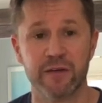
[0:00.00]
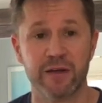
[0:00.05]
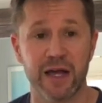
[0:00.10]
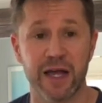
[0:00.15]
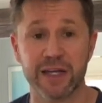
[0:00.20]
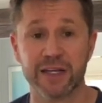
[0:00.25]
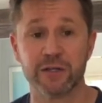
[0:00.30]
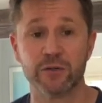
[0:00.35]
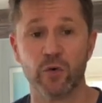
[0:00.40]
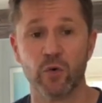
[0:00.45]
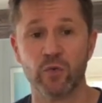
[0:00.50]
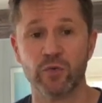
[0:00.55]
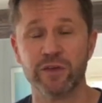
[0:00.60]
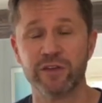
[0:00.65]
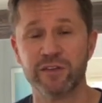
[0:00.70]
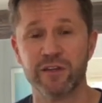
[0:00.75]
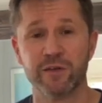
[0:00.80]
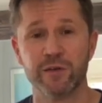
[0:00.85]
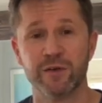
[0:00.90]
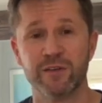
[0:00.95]
I can only
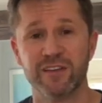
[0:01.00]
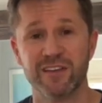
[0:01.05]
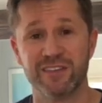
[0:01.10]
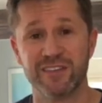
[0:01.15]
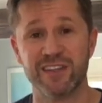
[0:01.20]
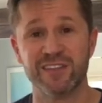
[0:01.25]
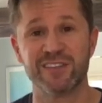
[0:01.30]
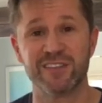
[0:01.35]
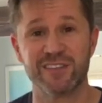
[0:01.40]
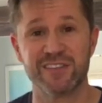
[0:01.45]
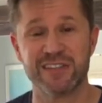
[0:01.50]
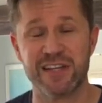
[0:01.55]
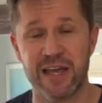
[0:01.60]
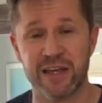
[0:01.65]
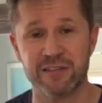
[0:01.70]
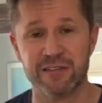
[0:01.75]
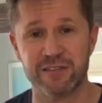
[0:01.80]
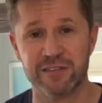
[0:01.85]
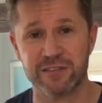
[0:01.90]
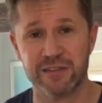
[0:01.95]
tell you that these are
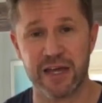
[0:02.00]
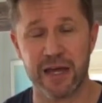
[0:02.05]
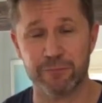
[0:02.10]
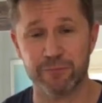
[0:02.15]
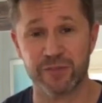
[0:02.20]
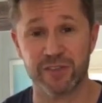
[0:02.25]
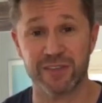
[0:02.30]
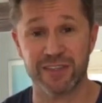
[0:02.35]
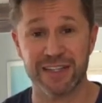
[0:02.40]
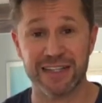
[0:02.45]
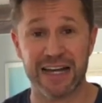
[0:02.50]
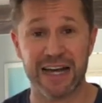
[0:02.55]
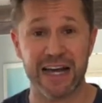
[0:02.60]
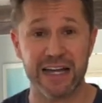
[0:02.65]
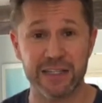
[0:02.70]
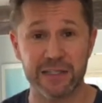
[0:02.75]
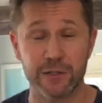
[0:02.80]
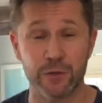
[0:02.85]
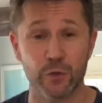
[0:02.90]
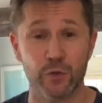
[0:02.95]
10 steps that I
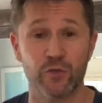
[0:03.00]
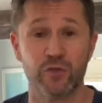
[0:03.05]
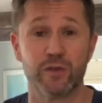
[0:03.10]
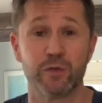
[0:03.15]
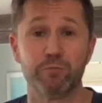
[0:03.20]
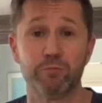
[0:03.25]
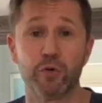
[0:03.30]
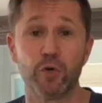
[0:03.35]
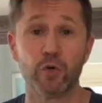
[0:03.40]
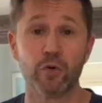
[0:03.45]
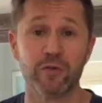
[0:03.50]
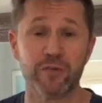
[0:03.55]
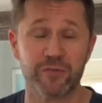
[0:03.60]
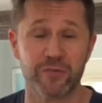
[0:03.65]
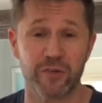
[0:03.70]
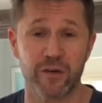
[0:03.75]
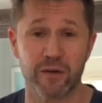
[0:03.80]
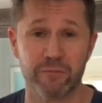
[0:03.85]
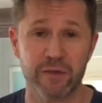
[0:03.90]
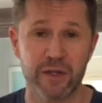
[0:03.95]
use to pull
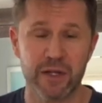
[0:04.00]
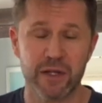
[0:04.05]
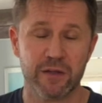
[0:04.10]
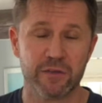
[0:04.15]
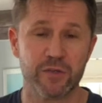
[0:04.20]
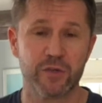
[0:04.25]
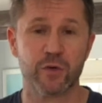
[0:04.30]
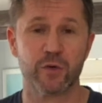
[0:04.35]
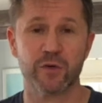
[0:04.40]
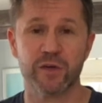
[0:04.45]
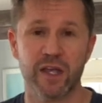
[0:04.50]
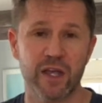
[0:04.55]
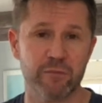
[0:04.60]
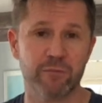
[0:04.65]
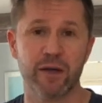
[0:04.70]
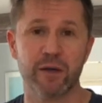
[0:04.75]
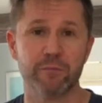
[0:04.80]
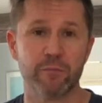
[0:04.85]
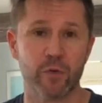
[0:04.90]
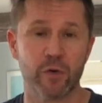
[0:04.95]
from to create
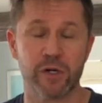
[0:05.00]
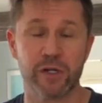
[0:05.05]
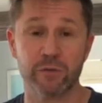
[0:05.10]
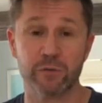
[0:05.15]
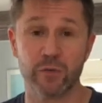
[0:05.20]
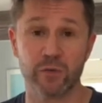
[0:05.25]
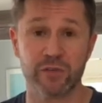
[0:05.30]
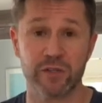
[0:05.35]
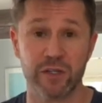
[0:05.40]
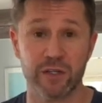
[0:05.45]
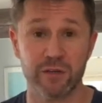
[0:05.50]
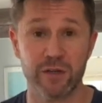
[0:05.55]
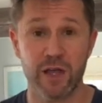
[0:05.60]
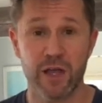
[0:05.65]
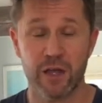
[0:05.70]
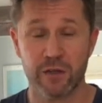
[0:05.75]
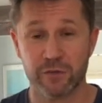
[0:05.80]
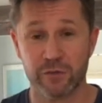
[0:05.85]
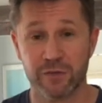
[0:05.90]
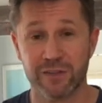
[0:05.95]
my morning routine
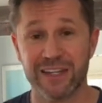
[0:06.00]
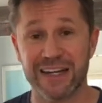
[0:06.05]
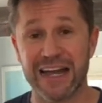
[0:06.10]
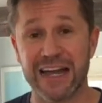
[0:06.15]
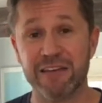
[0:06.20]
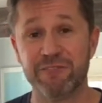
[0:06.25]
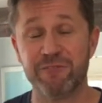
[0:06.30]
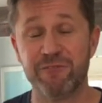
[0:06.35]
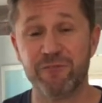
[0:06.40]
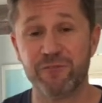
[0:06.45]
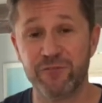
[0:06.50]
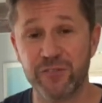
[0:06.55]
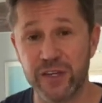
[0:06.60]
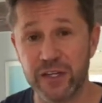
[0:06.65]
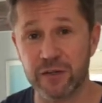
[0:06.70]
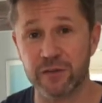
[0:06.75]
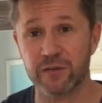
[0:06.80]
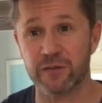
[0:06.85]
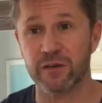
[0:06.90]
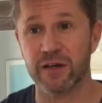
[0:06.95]
so that I
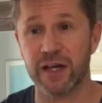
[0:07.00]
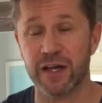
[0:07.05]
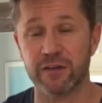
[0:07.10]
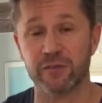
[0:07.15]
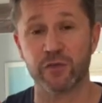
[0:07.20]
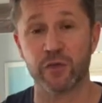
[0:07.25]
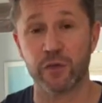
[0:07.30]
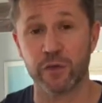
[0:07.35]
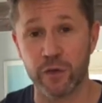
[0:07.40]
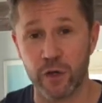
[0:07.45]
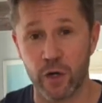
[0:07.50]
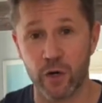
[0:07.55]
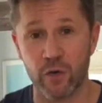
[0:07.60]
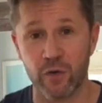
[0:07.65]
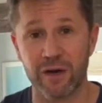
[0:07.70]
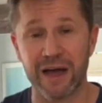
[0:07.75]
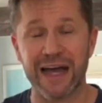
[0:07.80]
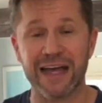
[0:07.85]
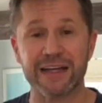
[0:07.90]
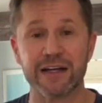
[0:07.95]
feel as
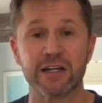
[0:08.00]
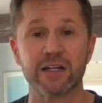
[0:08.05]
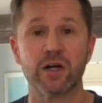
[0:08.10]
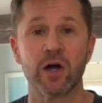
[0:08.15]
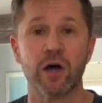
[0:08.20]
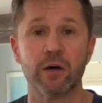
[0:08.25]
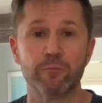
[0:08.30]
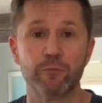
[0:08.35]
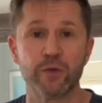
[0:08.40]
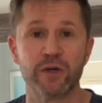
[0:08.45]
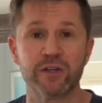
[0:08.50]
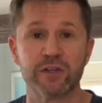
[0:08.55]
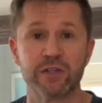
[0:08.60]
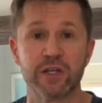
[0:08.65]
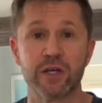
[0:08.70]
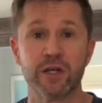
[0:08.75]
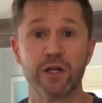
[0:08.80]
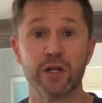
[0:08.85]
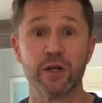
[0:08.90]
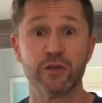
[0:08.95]
though I accomplished
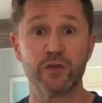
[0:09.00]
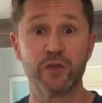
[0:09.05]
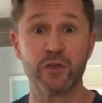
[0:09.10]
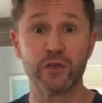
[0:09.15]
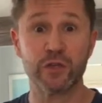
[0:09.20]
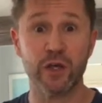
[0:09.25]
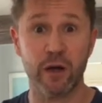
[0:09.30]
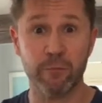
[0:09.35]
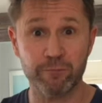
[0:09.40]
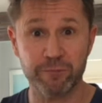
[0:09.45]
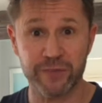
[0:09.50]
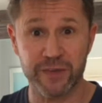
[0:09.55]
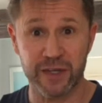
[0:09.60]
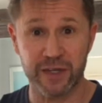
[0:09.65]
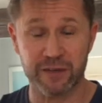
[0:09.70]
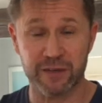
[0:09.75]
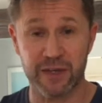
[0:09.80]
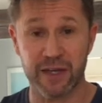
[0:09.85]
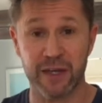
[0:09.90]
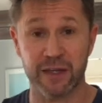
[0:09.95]
something.
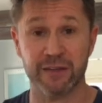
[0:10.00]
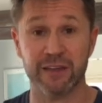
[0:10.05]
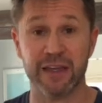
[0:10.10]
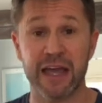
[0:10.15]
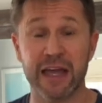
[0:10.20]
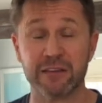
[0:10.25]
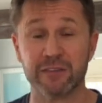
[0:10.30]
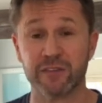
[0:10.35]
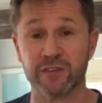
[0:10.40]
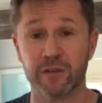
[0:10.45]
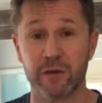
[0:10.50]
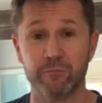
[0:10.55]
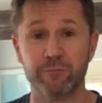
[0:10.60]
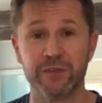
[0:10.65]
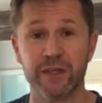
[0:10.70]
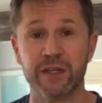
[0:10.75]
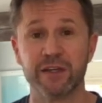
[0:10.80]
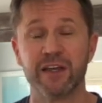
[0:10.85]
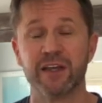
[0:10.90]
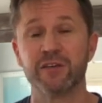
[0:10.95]
And that
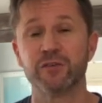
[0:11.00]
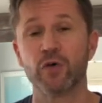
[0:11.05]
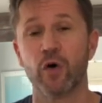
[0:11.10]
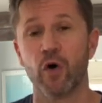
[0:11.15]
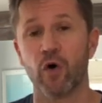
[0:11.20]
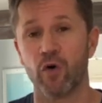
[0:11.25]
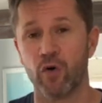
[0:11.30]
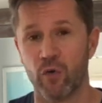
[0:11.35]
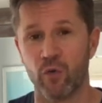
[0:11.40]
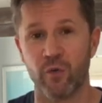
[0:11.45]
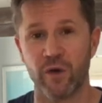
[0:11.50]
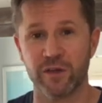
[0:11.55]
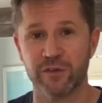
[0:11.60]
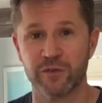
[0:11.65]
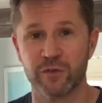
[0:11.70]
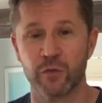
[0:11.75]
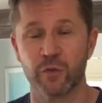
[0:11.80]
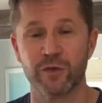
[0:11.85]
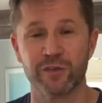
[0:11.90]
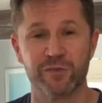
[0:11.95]
something is always
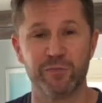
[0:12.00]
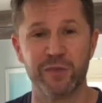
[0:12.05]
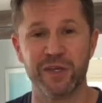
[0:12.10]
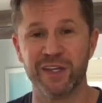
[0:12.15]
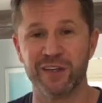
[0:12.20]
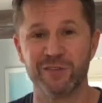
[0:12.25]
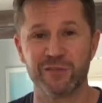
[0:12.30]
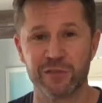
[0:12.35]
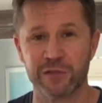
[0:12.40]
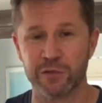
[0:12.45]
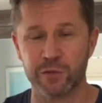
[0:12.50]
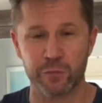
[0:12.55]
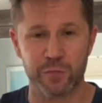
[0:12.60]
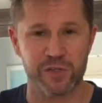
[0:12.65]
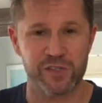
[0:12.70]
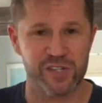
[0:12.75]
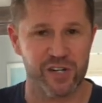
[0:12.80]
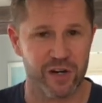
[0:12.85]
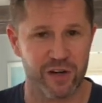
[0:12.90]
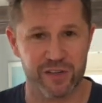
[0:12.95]
towards being
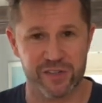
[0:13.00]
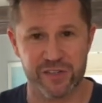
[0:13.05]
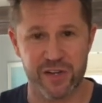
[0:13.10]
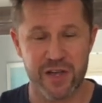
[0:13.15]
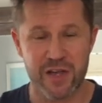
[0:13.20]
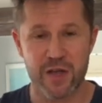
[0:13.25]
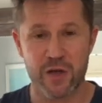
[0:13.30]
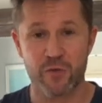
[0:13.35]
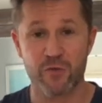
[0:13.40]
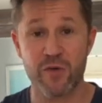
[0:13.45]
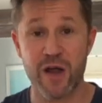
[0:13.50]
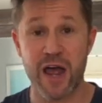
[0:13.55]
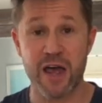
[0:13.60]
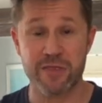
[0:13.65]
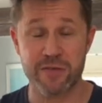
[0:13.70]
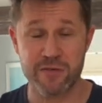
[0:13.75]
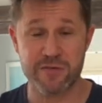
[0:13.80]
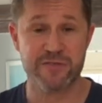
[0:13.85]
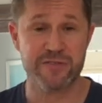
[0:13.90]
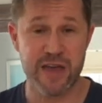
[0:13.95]
supercharged.
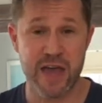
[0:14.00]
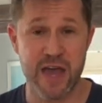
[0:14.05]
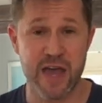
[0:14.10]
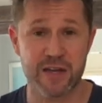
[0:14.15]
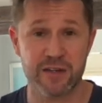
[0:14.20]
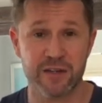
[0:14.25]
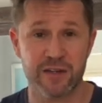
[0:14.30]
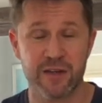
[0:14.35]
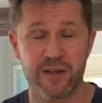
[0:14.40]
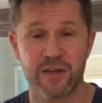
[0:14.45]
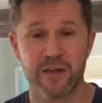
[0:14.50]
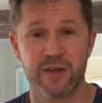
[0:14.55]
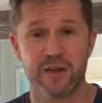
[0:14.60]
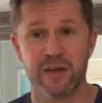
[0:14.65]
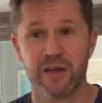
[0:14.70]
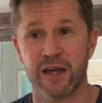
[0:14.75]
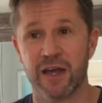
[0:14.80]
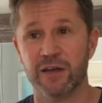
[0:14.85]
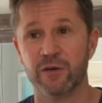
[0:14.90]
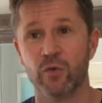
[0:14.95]
Rather than,
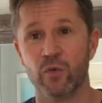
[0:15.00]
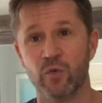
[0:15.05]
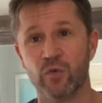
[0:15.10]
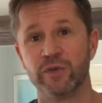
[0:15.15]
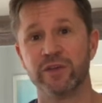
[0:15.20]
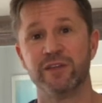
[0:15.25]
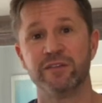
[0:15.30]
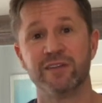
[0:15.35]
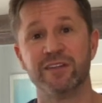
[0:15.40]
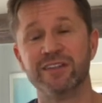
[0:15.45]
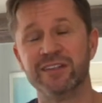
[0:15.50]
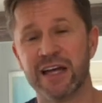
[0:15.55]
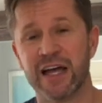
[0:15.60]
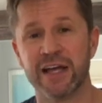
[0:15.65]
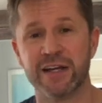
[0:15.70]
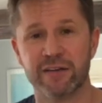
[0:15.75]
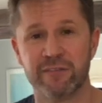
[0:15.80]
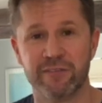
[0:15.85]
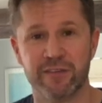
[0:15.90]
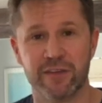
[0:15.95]
I only did 9
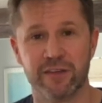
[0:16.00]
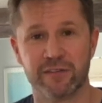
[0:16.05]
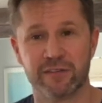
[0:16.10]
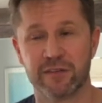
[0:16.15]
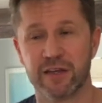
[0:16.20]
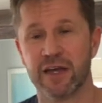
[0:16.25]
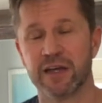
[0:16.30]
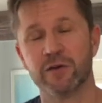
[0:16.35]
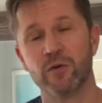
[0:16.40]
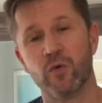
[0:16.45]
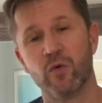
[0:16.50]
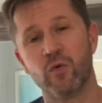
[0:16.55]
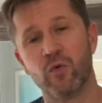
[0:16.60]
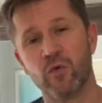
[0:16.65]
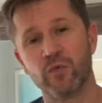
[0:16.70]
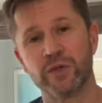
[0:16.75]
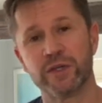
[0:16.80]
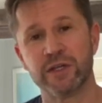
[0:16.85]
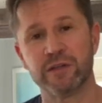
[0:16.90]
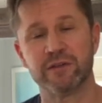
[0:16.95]
of these. I
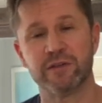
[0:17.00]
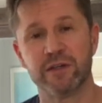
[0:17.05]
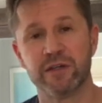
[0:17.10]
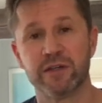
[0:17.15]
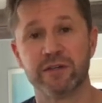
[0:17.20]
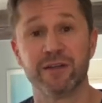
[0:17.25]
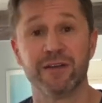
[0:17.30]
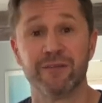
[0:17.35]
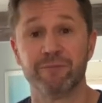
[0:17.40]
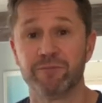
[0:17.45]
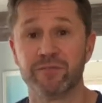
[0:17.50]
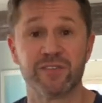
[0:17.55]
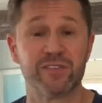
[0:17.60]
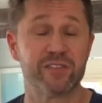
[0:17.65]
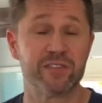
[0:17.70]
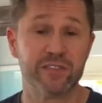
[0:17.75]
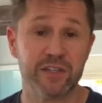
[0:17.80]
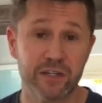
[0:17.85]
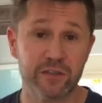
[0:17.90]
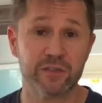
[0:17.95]
only did
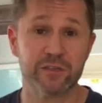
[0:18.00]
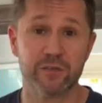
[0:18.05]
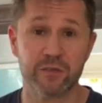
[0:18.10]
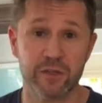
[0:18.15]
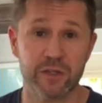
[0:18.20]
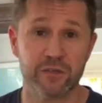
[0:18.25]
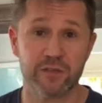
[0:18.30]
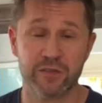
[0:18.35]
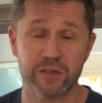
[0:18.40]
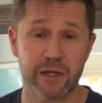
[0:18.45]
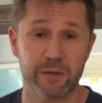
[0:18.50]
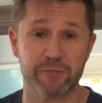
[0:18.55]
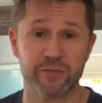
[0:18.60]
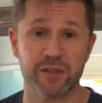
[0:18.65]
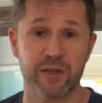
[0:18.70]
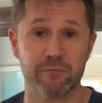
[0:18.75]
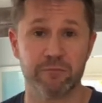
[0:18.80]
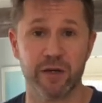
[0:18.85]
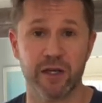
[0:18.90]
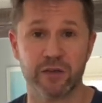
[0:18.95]
6 of these steps
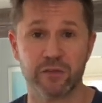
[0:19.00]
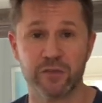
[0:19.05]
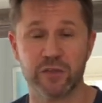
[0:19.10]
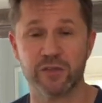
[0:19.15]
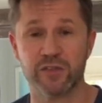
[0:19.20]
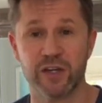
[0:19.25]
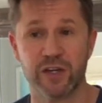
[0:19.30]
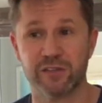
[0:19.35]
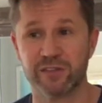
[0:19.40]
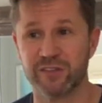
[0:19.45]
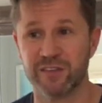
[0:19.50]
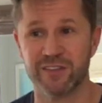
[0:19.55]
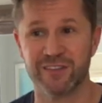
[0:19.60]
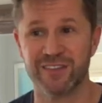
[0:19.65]
that Mike suggested.